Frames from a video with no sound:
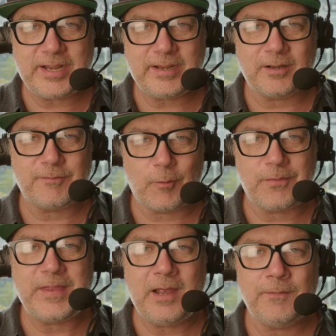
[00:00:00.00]
on a
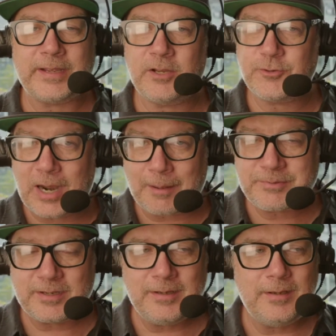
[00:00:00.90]
fourth down that got
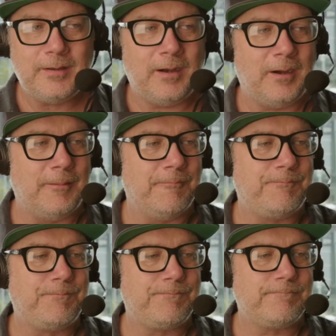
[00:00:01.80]
dropped.
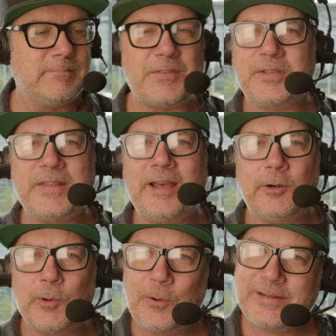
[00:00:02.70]
Nothing that
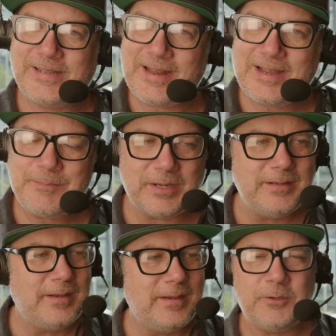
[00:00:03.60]
heroic today, but
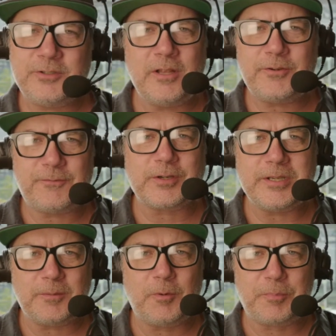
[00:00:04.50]
it was another
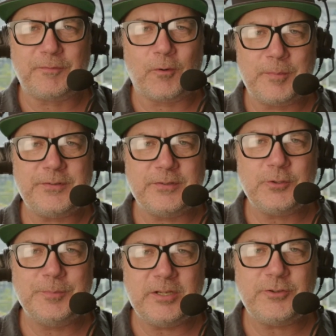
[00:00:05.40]
forgettable performance in
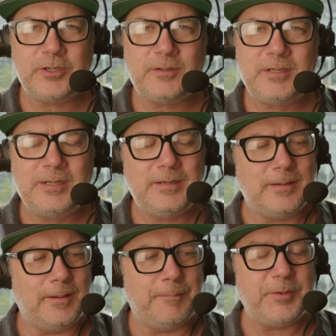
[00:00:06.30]
two-minute drill.
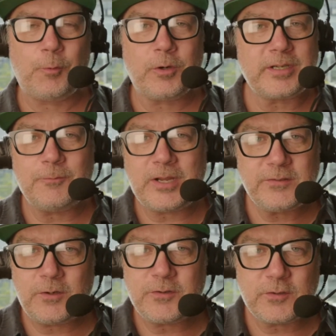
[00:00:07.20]
But the work in red
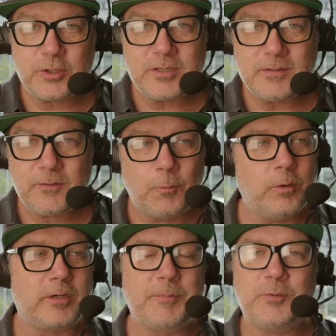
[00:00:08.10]
zone is good. The
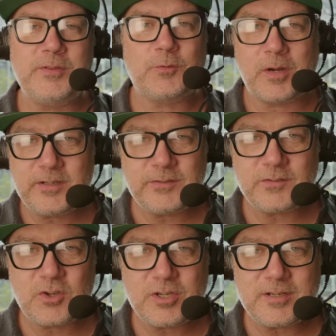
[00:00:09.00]
work between the 20s
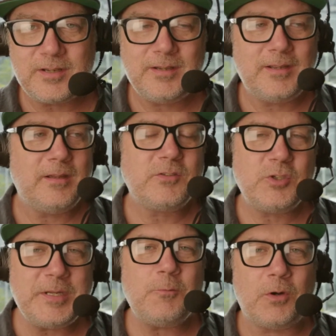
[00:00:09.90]
is good. 2
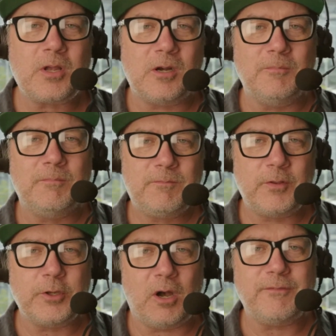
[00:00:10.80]
minute will come
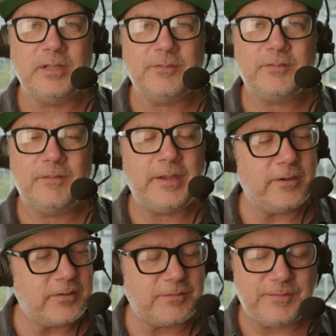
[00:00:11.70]
for the offense. They
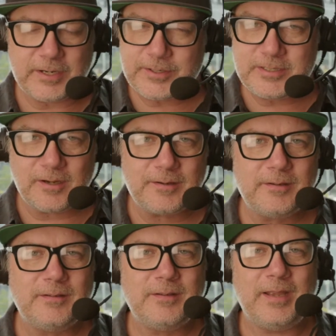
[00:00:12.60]
are just very young,
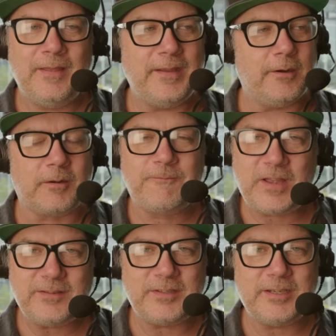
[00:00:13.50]
and they are
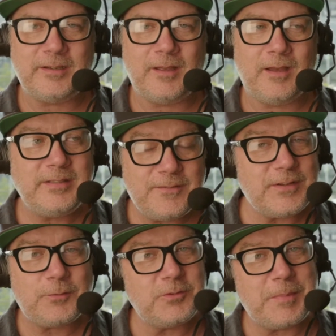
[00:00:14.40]
facing a
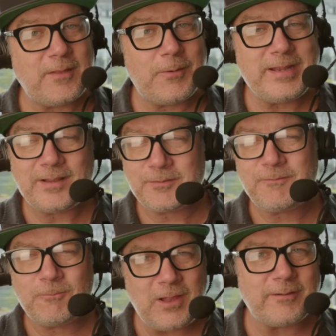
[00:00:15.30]
defense which, by the way, has a
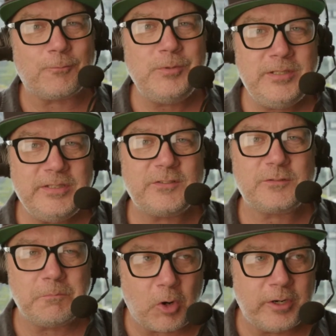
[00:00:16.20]
lot of really
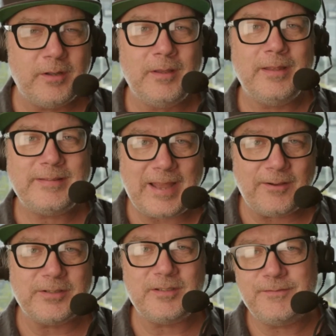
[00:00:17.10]
smart,
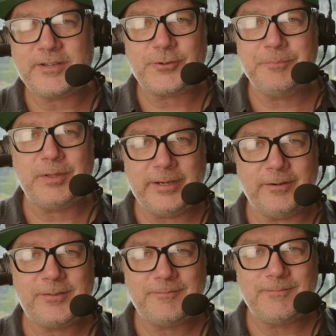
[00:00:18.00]
talented veteran
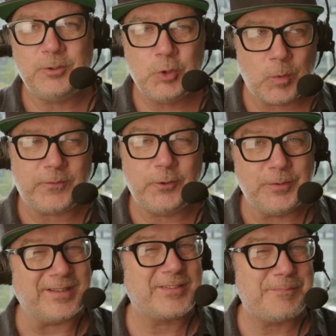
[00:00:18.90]
players who know what they're
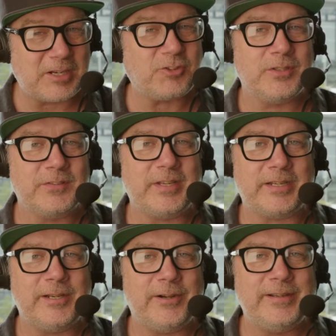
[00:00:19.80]
doing, especially in the
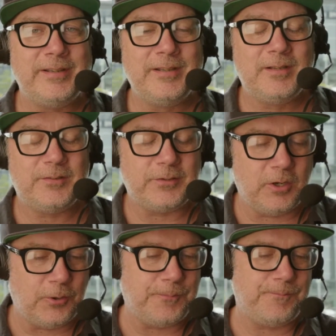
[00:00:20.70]
secondary.
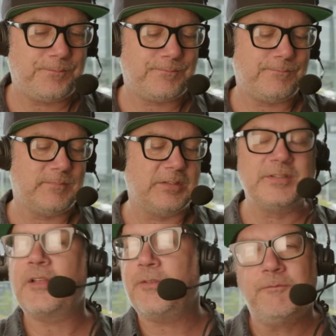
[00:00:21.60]
So it's
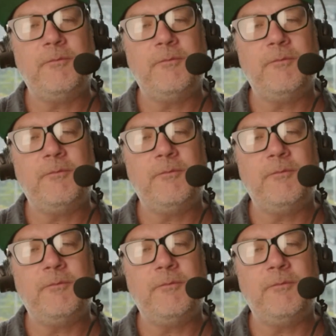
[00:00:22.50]
nothing